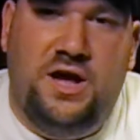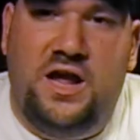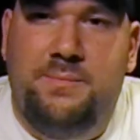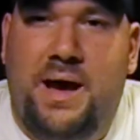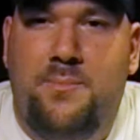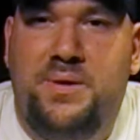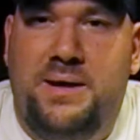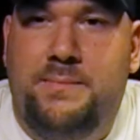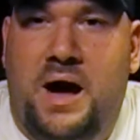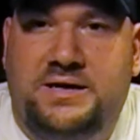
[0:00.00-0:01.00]
We'll talk
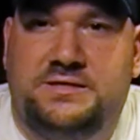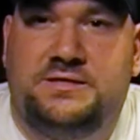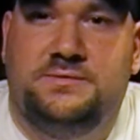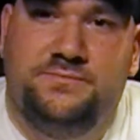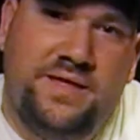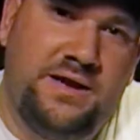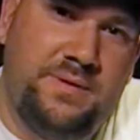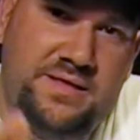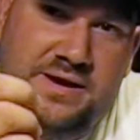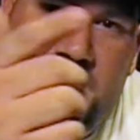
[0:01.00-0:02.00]
about pit boxes.
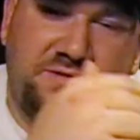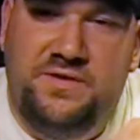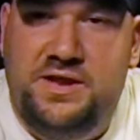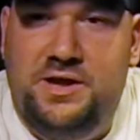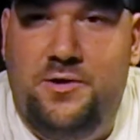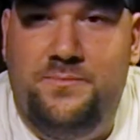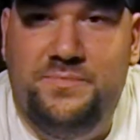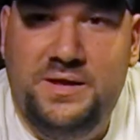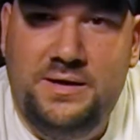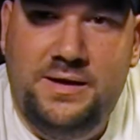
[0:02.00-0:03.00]
That'll be the next video.